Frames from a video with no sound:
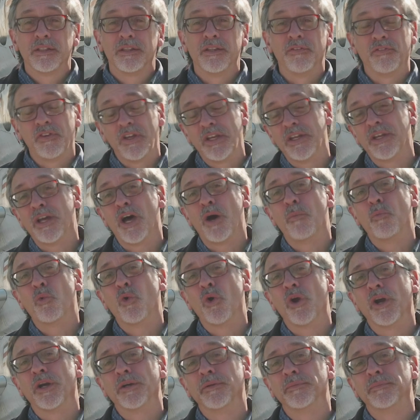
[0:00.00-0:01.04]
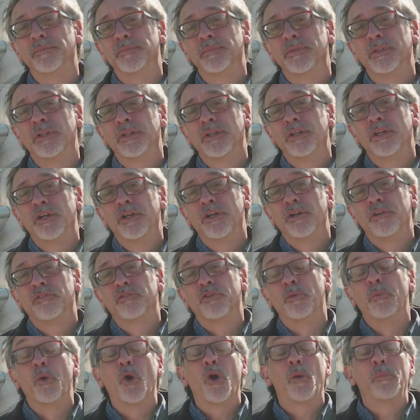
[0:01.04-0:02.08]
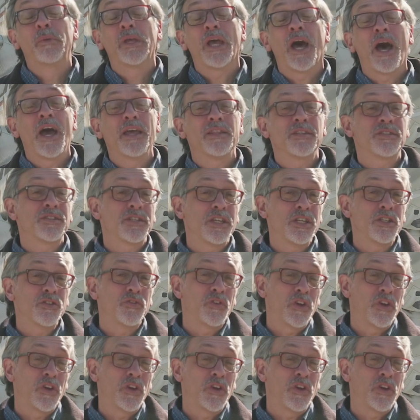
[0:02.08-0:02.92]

the Vietnam War. For more behind-the-scenes